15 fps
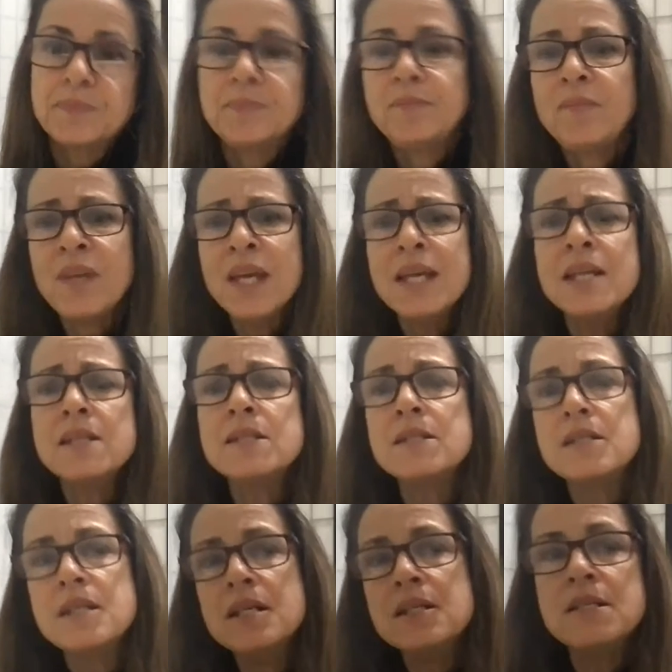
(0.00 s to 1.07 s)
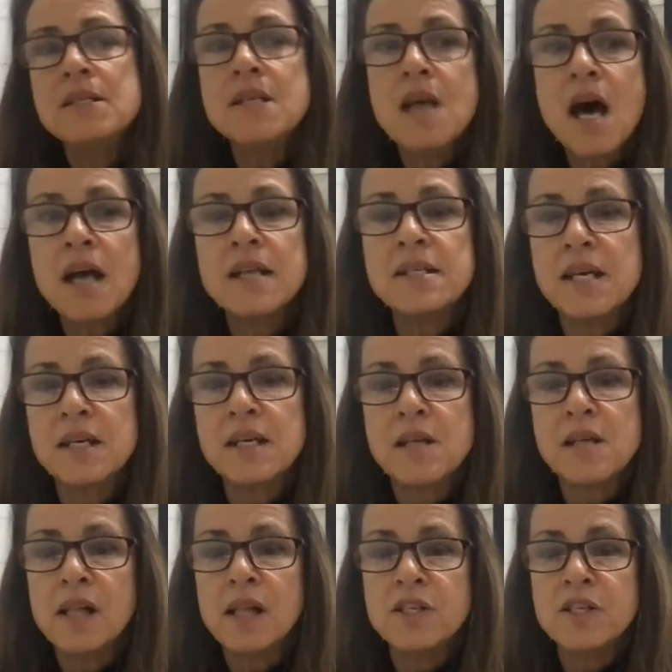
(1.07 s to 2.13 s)
It's not a
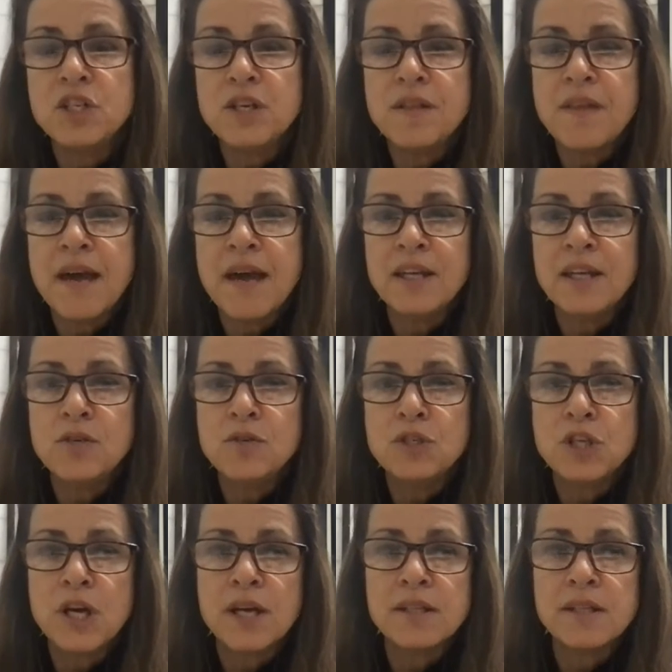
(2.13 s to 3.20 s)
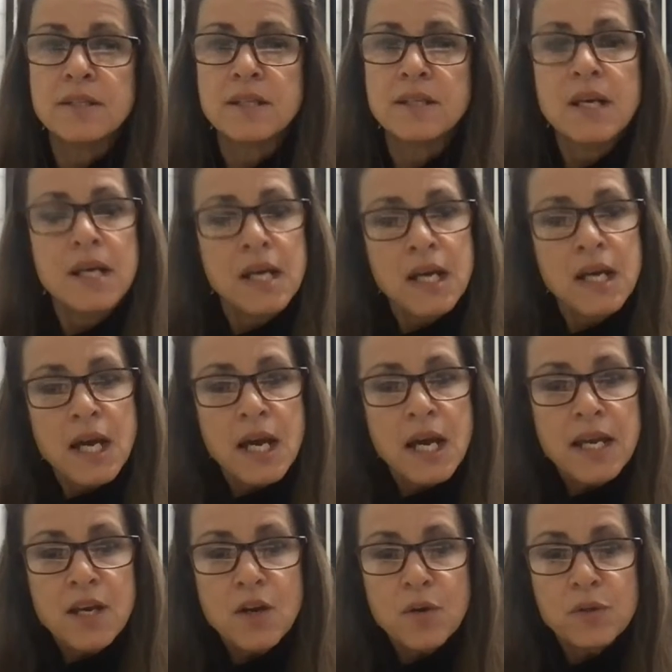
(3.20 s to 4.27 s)
technology that you just,
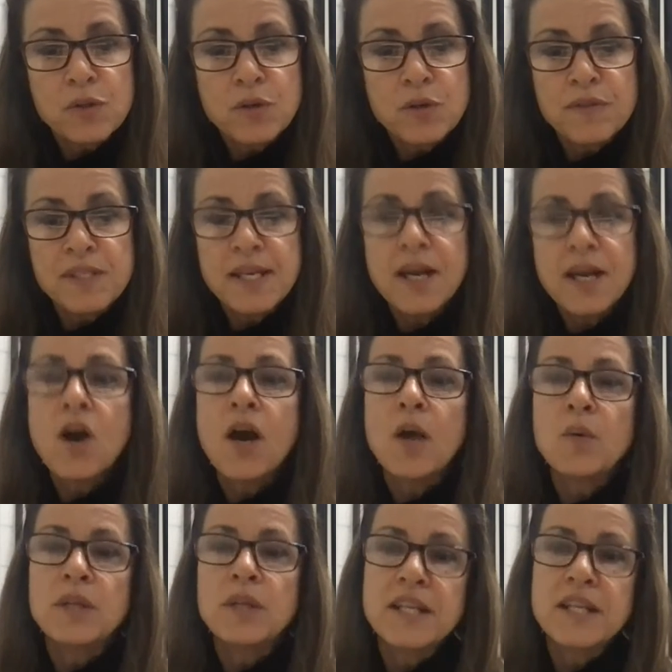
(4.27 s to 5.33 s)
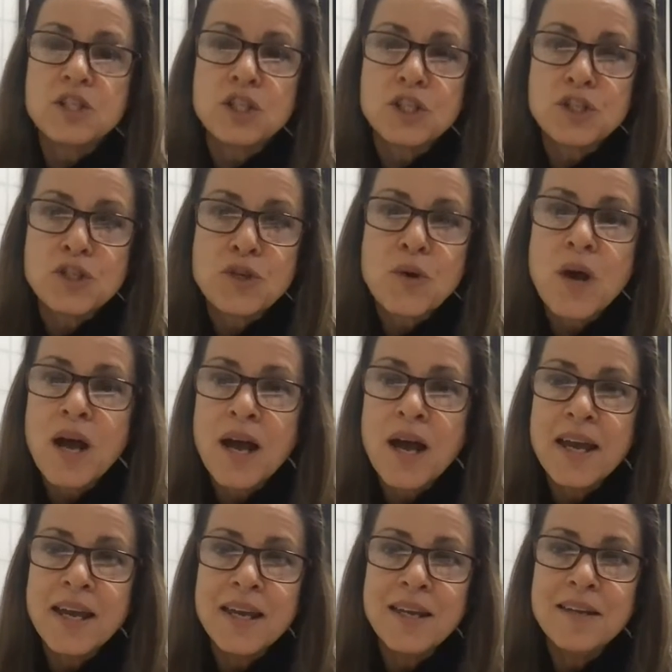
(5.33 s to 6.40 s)
sort of say, all right, well, let's just
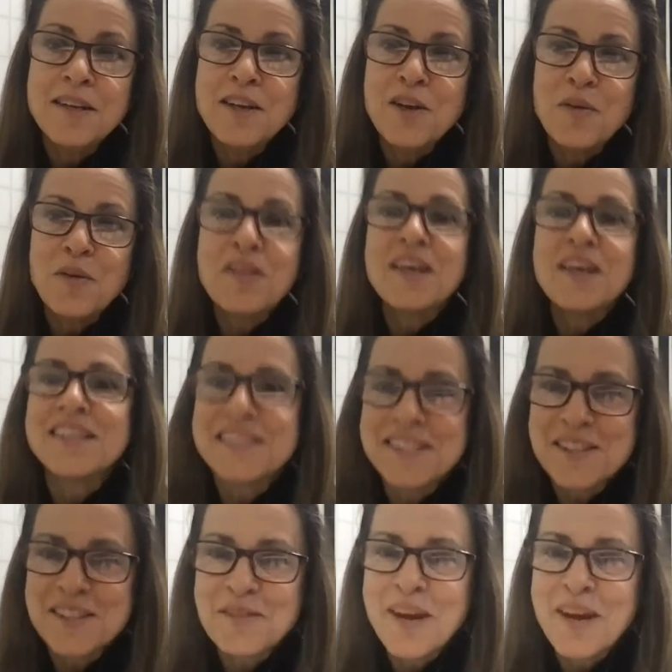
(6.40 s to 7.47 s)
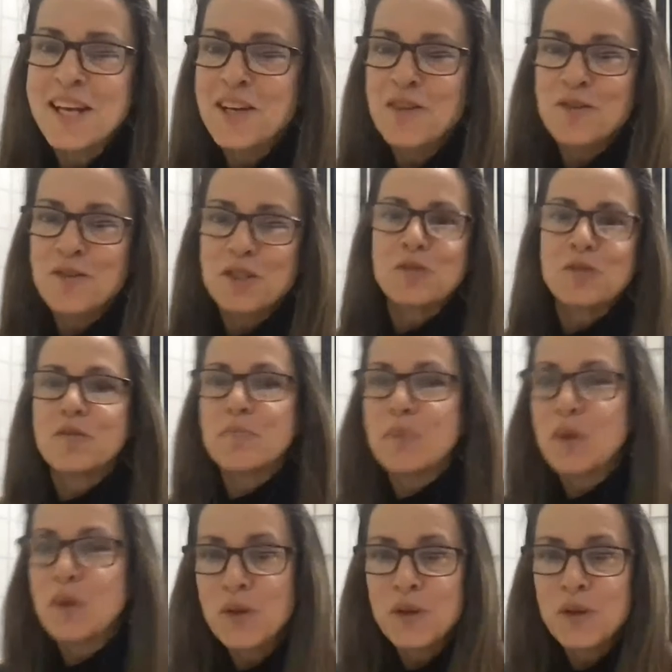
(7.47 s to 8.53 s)
try, this, right? And you just sort of
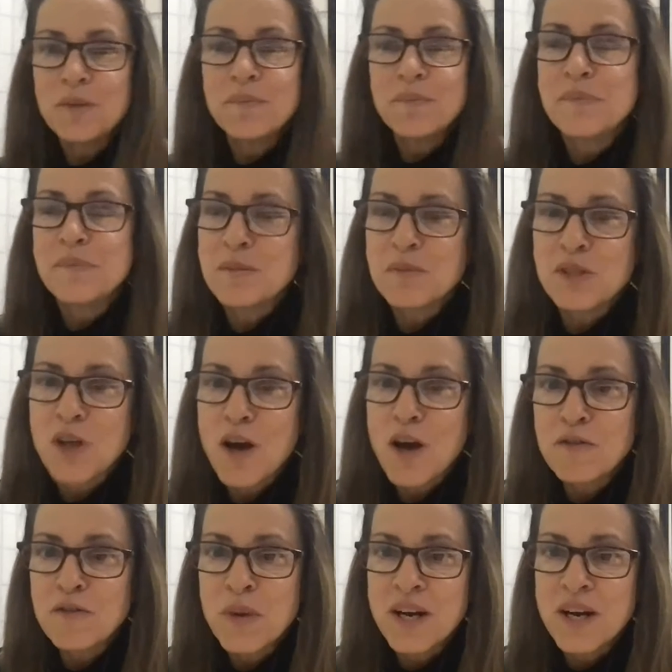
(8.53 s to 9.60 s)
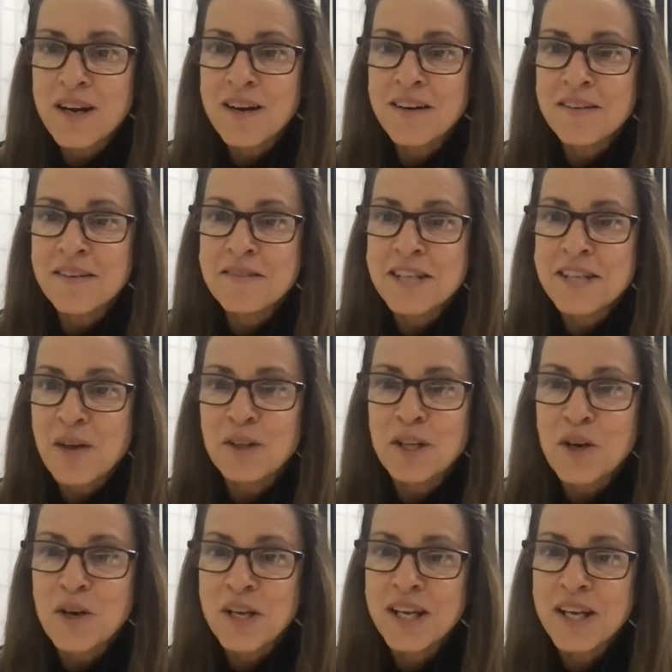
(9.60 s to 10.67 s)
pull some software and
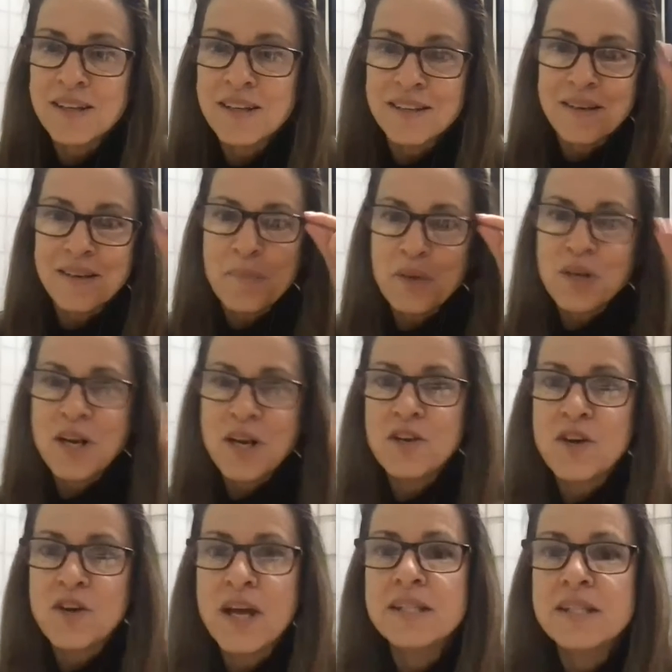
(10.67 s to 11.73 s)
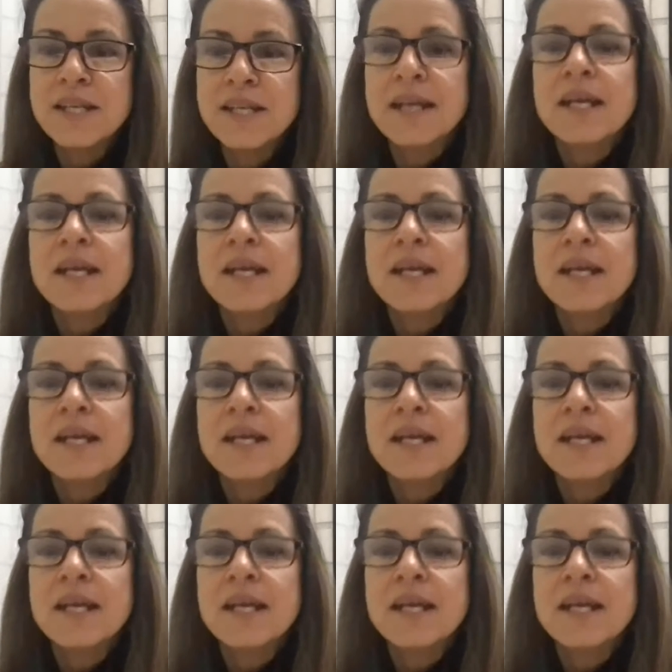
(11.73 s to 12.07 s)
download it and put it on your headset.